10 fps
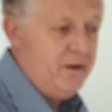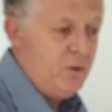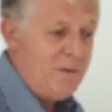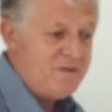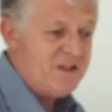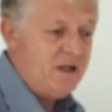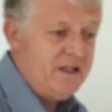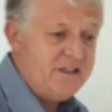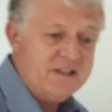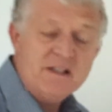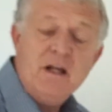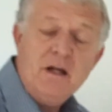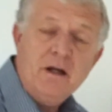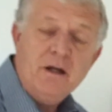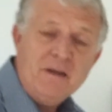websites,
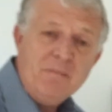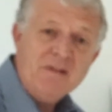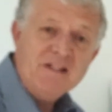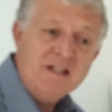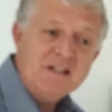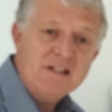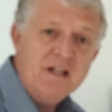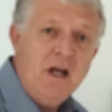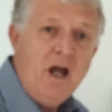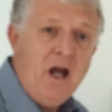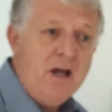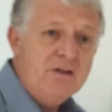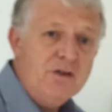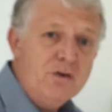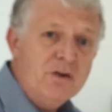their business, and
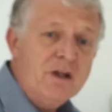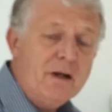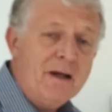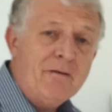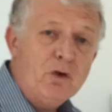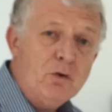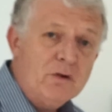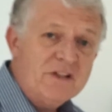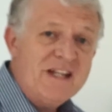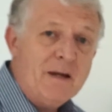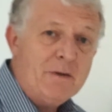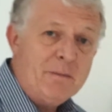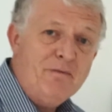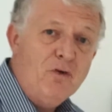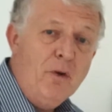you can go and have a look to see how they're
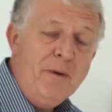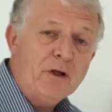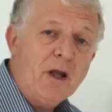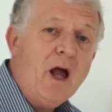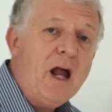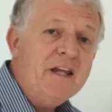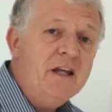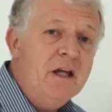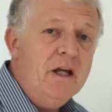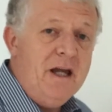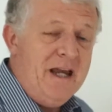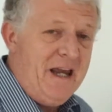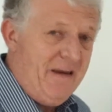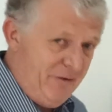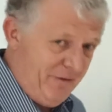performing online.
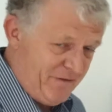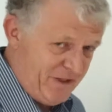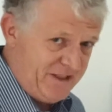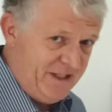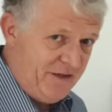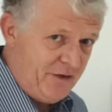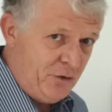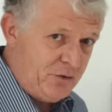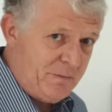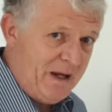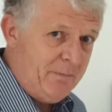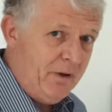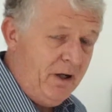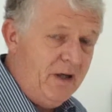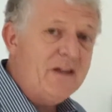If they're advertising in the
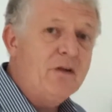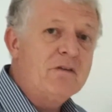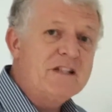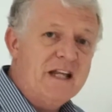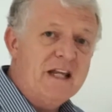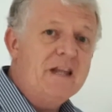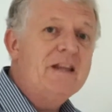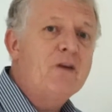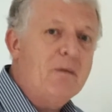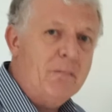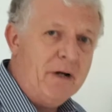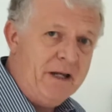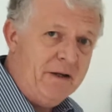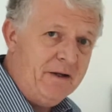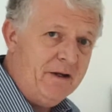newspaper, then obviously they've got money
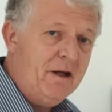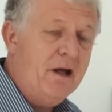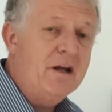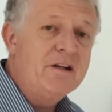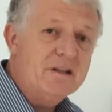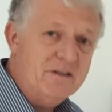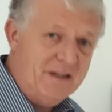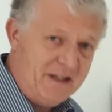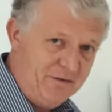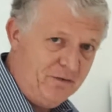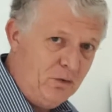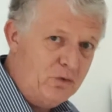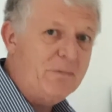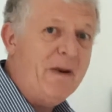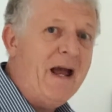and they can afford
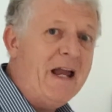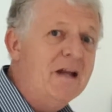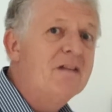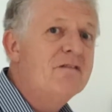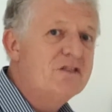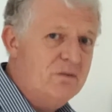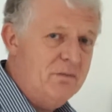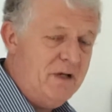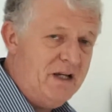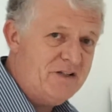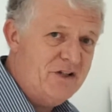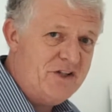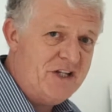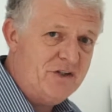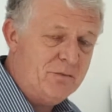to pay for some search
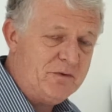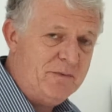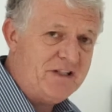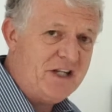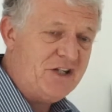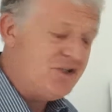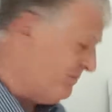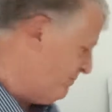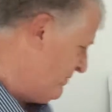engine optimization.